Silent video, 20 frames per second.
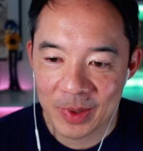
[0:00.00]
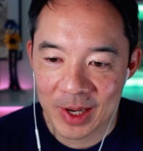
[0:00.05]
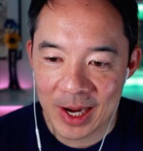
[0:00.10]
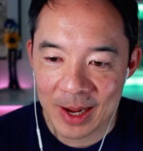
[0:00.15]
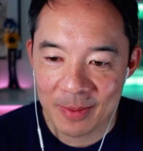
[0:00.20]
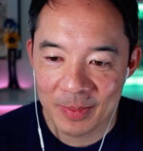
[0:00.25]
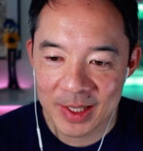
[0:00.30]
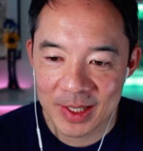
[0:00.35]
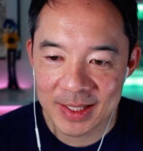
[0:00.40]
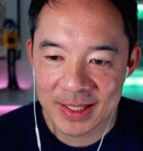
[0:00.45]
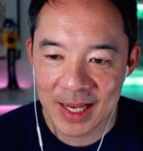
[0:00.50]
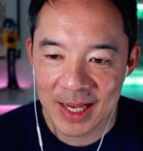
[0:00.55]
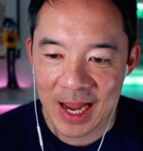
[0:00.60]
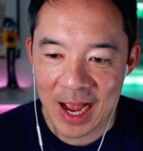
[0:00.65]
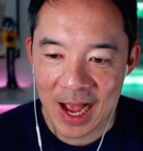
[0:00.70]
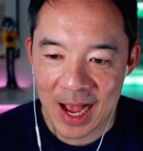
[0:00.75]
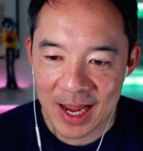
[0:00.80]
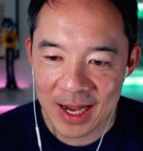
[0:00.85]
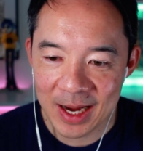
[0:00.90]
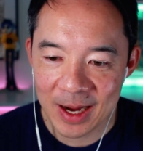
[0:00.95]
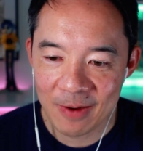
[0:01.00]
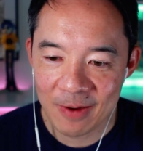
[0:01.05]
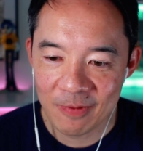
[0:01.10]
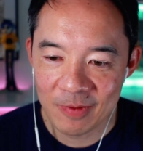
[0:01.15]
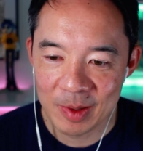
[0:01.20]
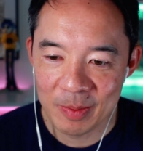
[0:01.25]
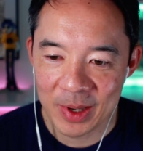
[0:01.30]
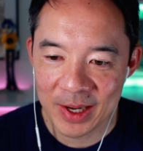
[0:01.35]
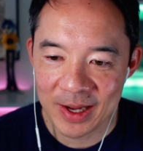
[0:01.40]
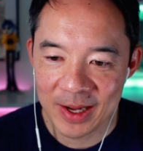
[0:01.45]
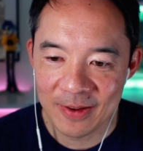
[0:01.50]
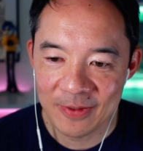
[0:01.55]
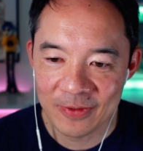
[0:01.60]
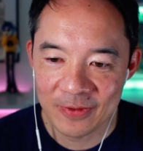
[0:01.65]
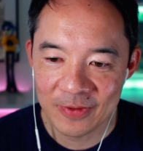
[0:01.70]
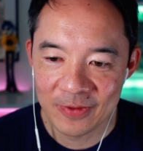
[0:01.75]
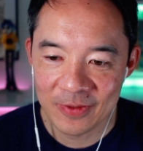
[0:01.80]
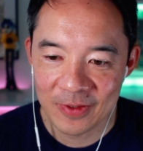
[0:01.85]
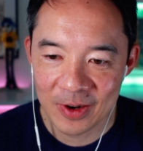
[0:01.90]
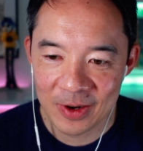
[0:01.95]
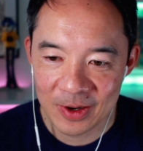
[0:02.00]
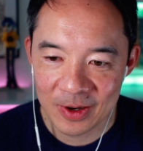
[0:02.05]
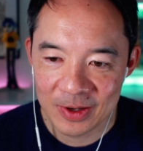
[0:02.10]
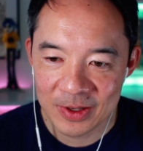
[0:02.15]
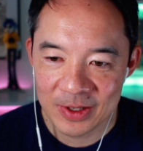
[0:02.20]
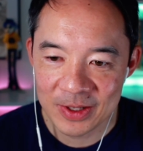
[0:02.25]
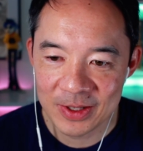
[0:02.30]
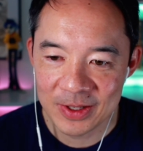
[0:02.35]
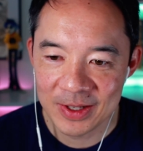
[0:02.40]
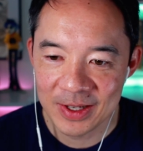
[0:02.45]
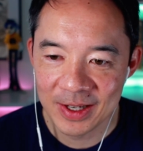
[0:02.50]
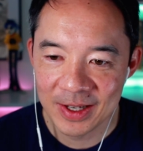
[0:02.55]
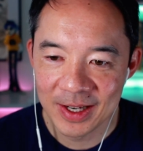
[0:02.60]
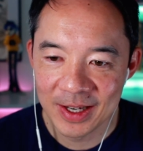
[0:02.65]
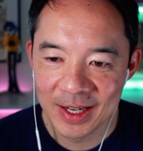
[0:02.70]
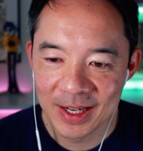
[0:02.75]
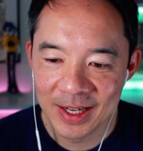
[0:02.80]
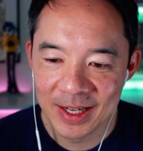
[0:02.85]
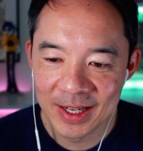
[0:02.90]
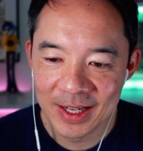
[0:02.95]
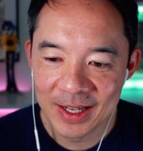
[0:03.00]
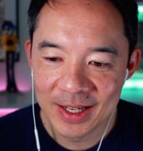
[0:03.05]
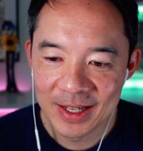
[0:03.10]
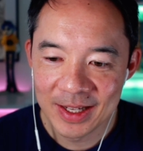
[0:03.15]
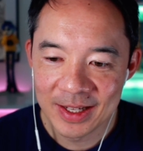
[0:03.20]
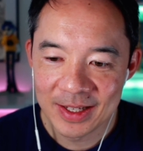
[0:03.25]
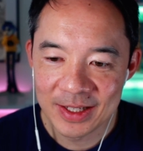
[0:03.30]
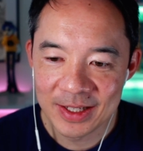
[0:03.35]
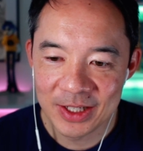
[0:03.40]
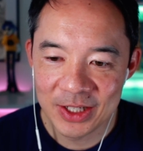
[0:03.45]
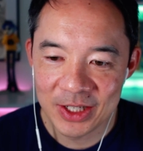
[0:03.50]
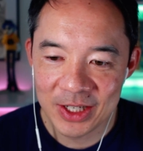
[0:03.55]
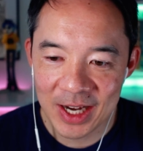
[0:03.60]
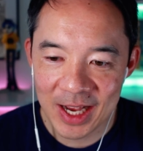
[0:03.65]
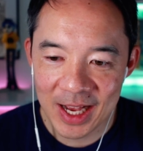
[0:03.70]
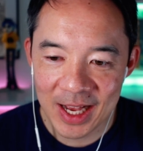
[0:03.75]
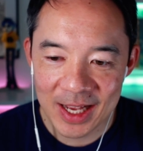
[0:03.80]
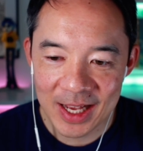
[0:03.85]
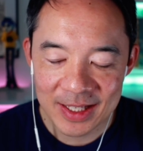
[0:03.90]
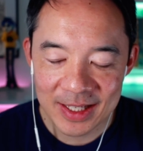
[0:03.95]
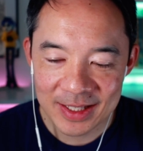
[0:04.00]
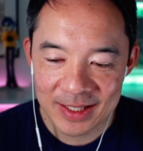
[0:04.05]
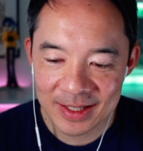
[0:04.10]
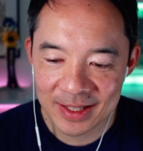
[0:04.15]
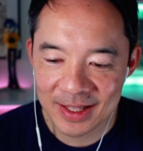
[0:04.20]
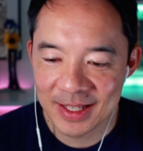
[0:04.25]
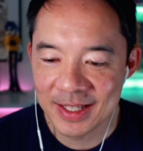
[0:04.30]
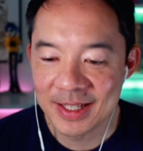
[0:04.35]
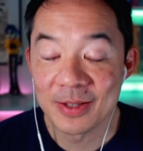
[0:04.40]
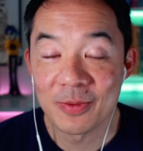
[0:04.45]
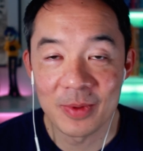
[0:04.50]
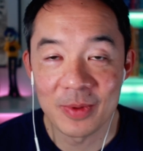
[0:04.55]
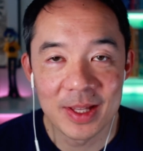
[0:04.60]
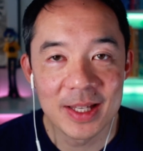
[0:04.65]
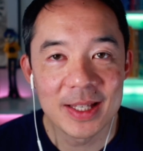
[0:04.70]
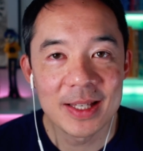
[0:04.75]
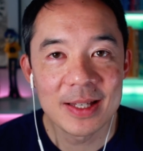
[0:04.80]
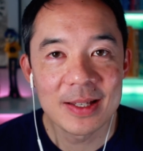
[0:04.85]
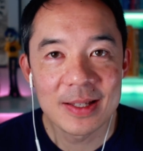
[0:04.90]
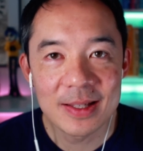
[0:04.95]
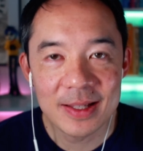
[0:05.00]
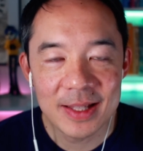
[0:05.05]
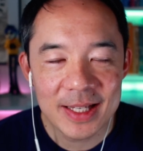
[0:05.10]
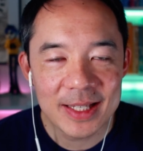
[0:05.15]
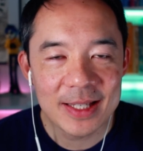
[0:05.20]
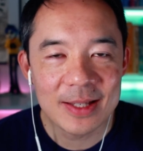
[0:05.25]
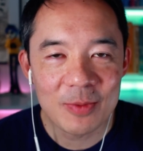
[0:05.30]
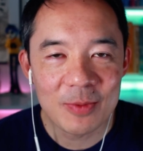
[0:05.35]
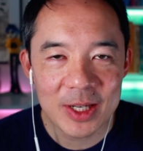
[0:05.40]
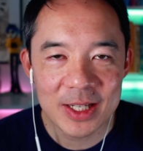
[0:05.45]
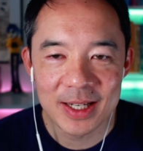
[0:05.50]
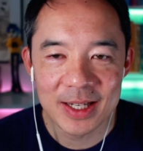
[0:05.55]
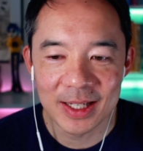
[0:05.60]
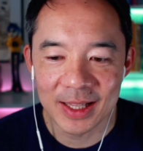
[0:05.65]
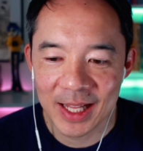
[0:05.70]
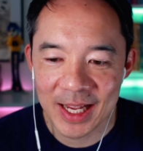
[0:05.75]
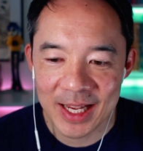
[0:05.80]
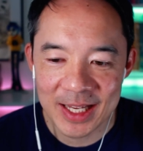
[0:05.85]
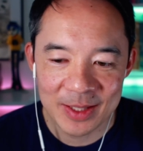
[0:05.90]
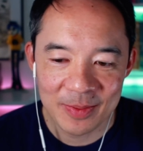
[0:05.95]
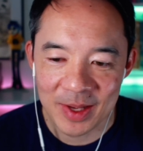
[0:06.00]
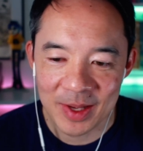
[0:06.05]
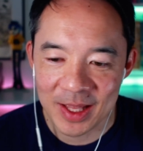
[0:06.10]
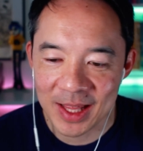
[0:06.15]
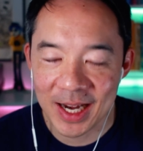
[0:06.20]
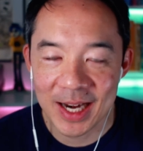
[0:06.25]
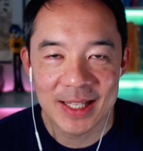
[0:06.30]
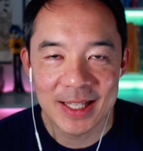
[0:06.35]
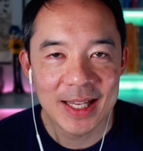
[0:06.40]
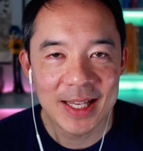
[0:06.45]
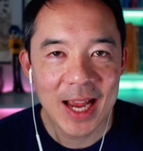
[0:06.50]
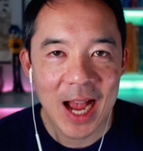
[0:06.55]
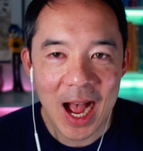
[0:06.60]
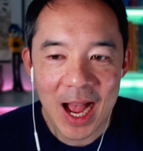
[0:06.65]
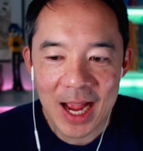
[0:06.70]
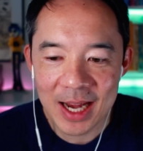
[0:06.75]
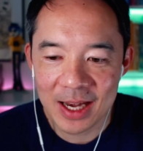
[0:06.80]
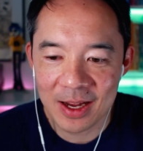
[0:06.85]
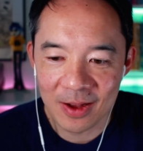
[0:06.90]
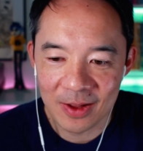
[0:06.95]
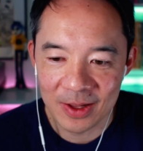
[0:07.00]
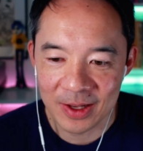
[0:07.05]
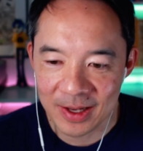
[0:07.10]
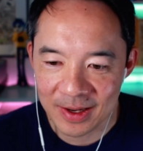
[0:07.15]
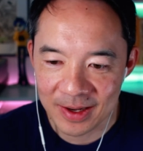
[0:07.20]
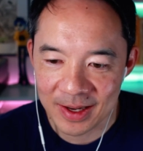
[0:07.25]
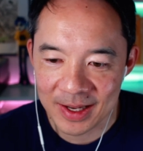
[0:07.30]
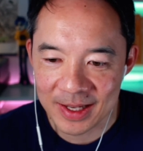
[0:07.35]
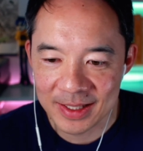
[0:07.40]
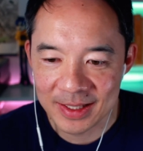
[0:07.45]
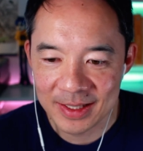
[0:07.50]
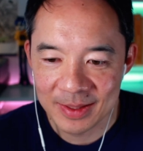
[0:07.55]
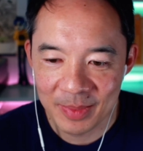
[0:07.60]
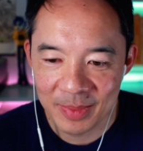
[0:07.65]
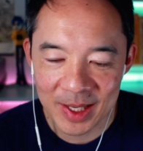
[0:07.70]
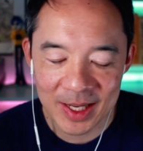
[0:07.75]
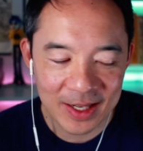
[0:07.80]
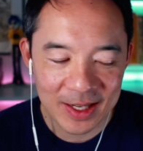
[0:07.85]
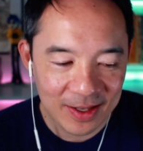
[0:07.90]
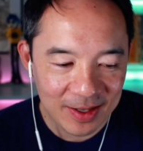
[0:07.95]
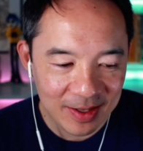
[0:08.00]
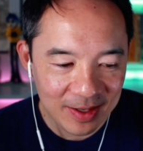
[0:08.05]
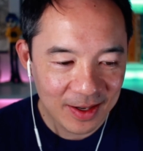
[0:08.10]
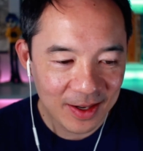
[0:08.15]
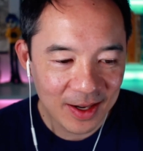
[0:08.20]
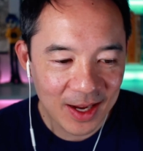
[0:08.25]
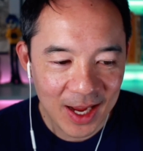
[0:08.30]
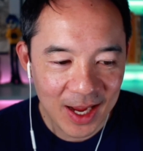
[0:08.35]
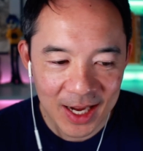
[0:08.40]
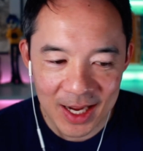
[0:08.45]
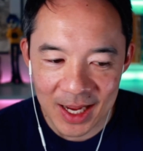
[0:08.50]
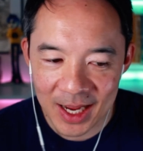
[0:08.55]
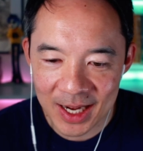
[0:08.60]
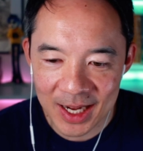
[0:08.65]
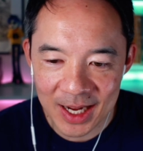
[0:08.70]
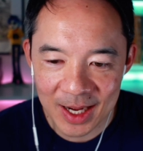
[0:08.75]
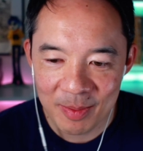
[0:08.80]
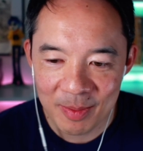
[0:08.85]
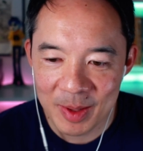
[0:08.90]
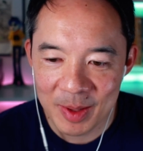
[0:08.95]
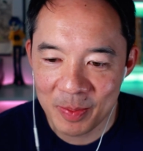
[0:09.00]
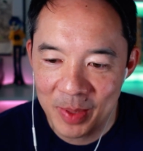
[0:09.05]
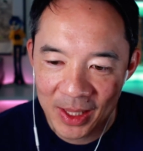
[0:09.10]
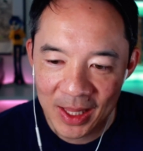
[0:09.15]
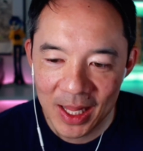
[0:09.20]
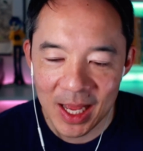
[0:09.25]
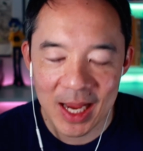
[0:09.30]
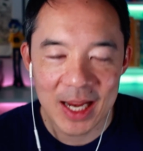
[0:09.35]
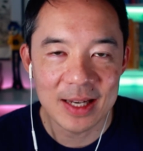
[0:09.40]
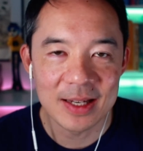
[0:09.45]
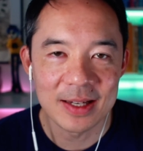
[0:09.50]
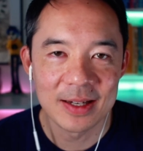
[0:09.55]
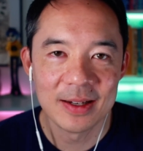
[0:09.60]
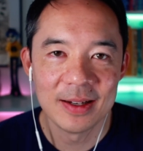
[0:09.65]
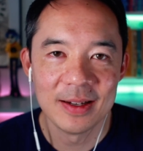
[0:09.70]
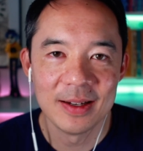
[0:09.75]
But I'm going to say hi to everybody first. This is what delays me, that I say hi to all you guys. But I got to be polite.